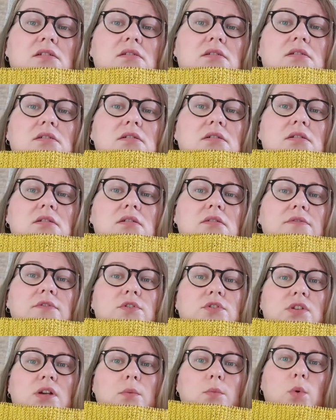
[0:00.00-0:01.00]
or
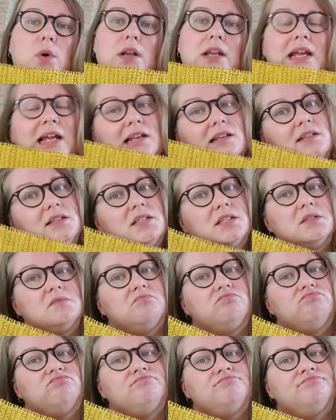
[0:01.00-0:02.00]
for someone else,
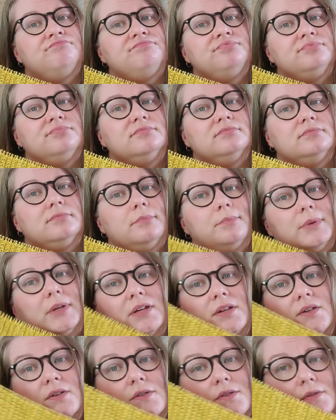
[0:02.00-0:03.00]

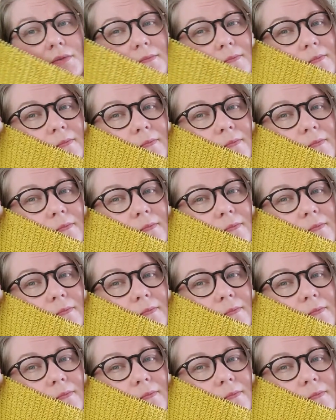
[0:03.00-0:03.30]
because